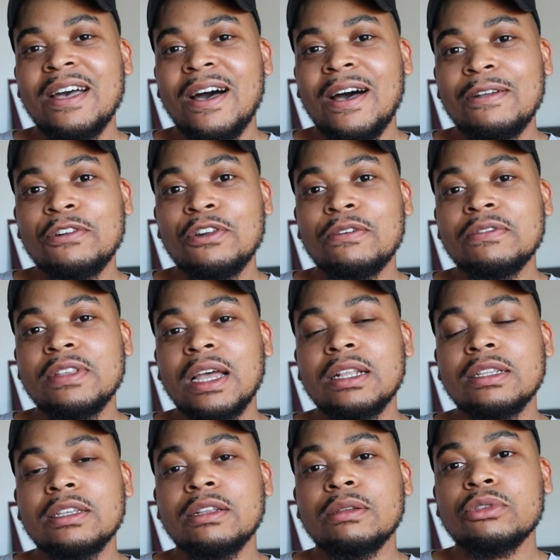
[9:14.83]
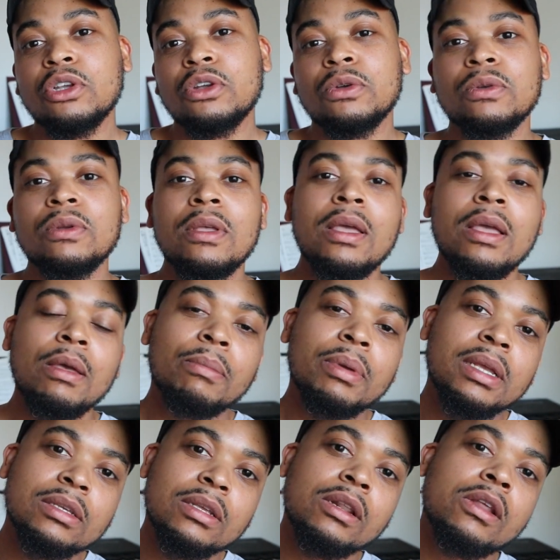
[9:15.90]
I'd love to answer them. So
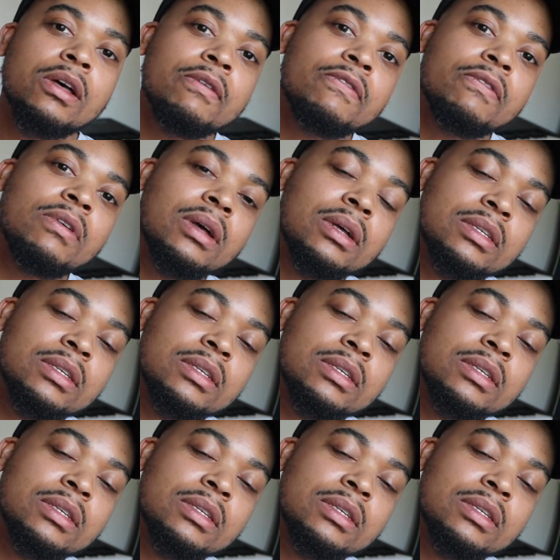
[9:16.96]
peace and love.